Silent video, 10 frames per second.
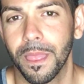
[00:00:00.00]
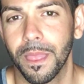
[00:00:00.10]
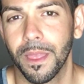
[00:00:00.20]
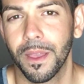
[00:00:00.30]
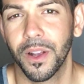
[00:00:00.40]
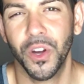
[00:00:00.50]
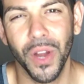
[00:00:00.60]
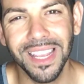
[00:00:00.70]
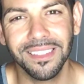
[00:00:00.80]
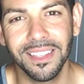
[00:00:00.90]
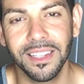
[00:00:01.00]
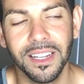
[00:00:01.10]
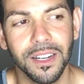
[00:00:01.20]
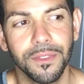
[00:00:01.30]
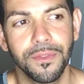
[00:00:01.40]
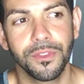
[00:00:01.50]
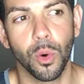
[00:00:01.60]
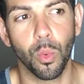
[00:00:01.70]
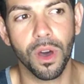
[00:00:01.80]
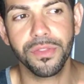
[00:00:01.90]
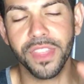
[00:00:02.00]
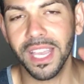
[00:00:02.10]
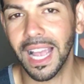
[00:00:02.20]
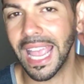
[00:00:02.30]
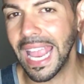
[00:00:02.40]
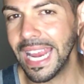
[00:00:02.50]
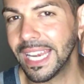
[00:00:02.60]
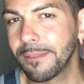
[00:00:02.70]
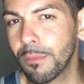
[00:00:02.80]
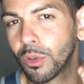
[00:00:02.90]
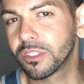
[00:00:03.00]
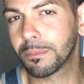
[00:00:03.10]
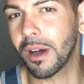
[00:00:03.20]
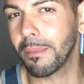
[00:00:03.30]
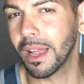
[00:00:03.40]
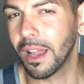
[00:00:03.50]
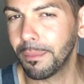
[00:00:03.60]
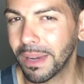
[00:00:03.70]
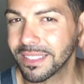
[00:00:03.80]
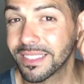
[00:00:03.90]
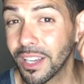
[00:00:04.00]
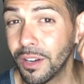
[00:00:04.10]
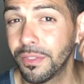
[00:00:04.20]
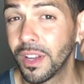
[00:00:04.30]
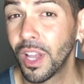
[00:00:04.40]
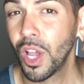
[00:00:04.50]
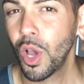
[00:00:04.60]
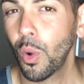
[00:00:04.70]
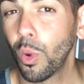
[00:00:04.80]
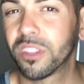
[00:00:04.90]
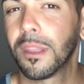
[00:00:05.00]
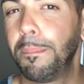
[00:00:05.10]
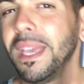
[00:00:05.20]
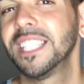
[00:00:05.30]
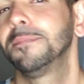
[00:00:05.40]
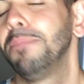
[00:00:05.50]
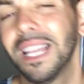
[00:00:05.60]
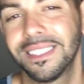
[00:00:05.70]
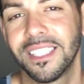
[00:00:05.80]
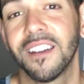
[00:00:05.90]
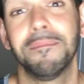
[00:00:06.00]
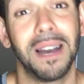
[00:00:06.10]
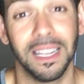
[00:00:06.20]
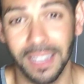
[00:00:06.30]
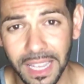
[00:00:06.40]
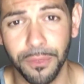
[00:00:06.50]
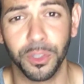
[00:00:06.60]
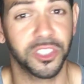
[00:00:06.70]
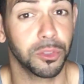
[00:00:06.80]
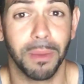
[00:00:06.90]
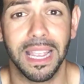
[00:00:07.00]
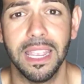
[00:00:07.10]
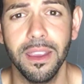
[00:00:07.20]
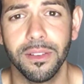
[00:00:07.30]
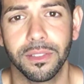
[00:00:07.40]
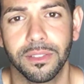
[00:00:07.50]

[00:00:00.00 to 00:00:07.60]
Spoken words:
Crazy enough, the one thing I hated most about myself was the biggest blessing of my life, which is my ears.